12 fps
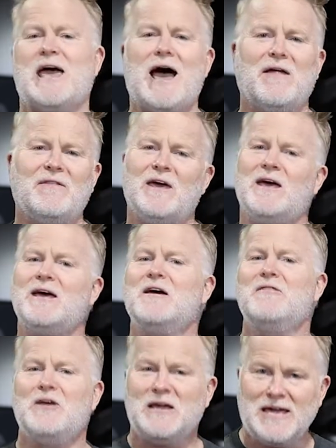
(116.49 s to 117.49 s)
down there
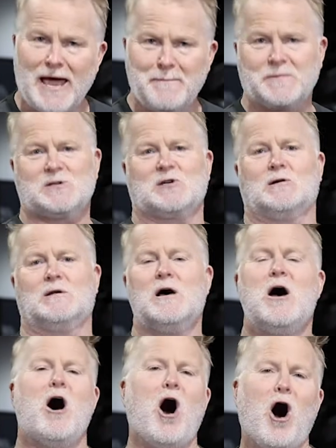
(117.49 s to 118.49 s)
in the capital
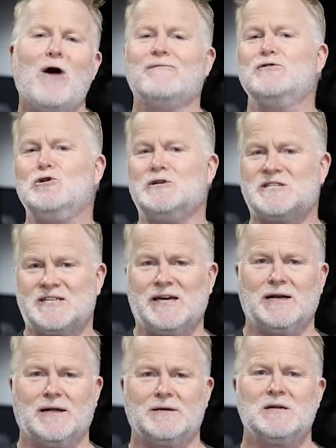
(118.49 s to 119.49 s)
of New
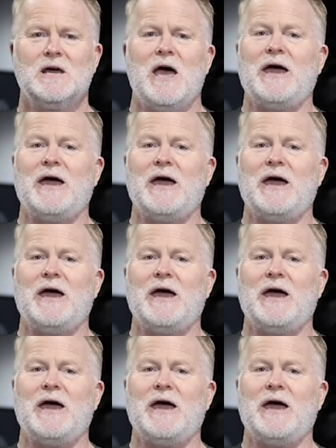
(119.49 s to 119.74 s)
Zealand.